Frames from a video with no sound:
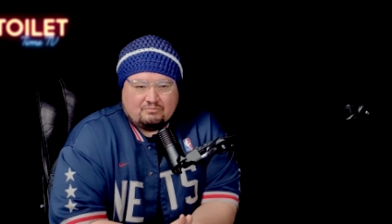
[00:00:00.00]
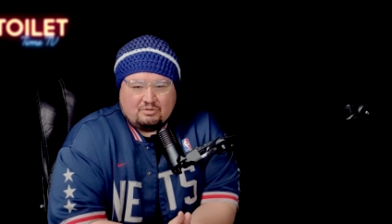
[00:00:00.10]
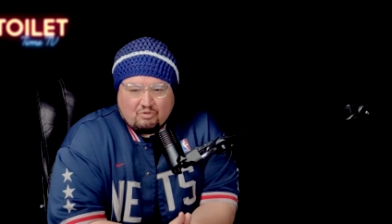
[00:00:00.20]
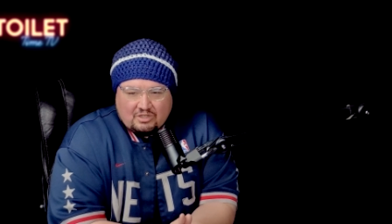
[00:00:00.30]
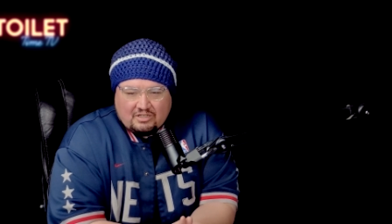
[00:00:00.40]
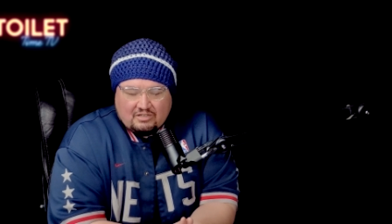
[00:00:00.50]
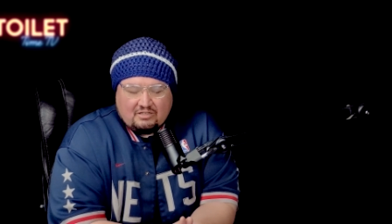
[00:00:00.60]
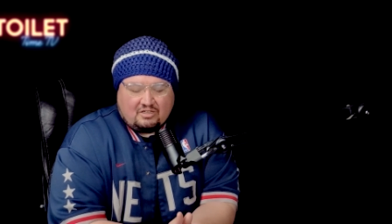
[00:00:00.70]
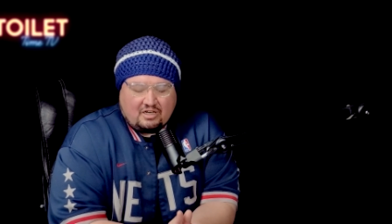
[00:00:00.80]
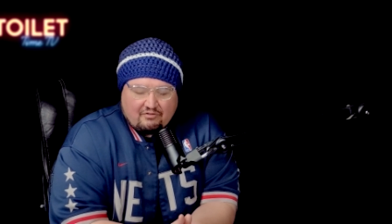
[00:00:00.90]
We really
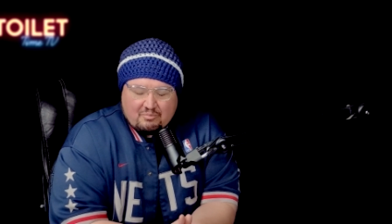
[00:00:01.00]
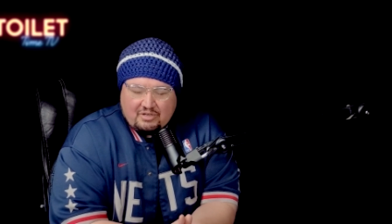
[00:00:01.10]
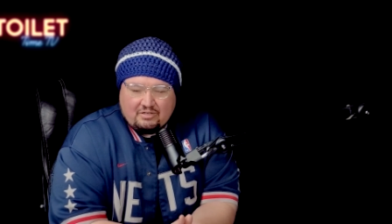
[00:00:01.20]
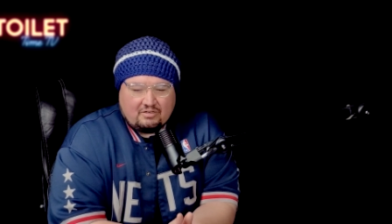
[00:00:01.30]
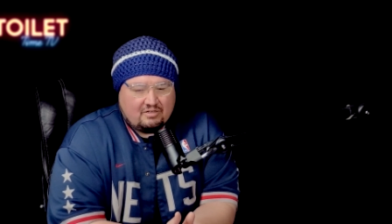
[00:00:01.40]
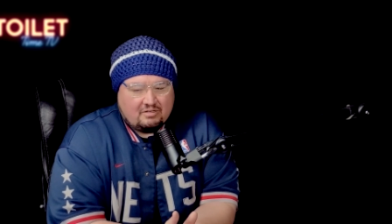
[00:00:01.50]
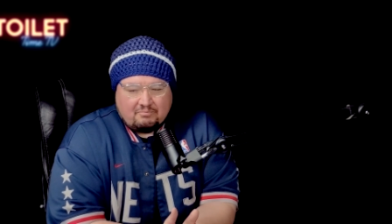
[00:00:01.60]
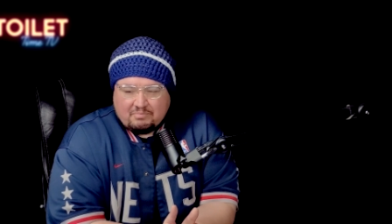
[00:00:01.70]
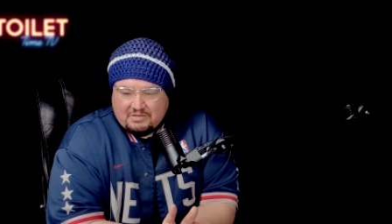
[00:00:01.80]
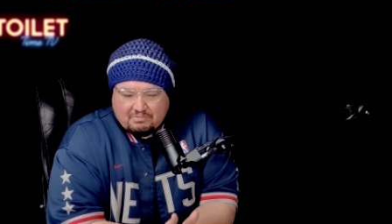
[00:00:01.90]
get government
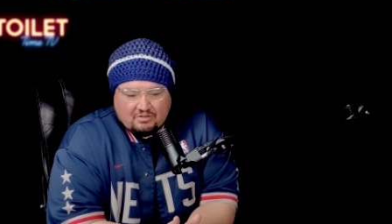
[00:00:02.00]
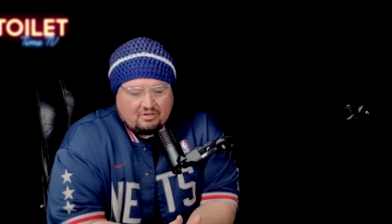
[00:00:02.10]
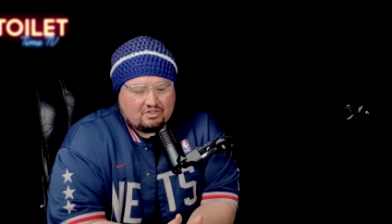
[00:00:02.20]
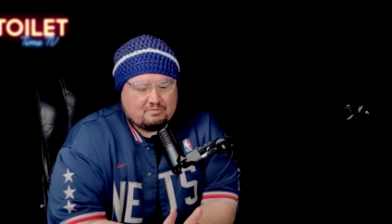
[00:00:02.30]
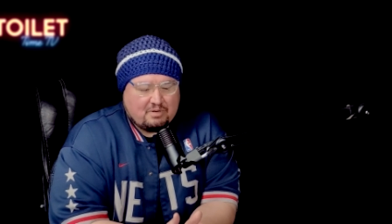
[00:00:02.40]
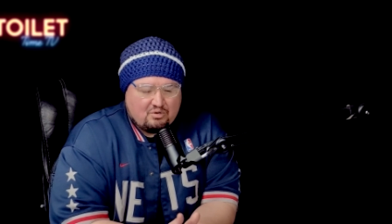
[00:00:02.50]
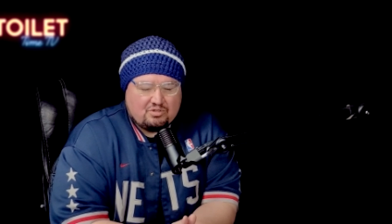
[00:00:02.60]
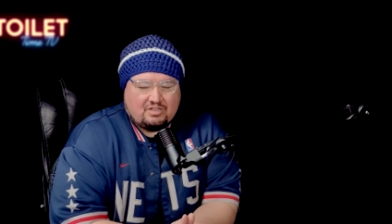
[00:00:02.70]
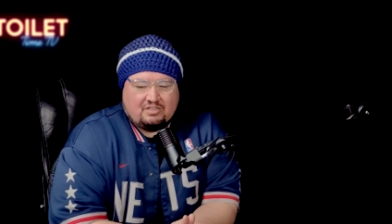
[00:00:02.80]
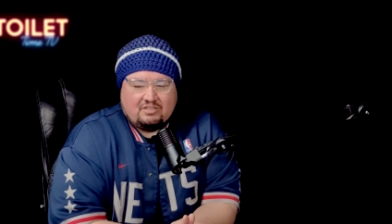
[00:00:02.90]
uh, people are
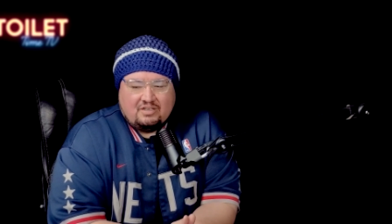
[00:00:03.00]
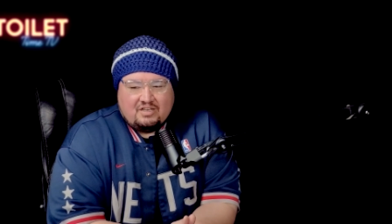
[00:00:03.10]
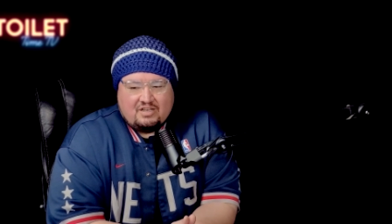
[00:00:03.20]
exposing it.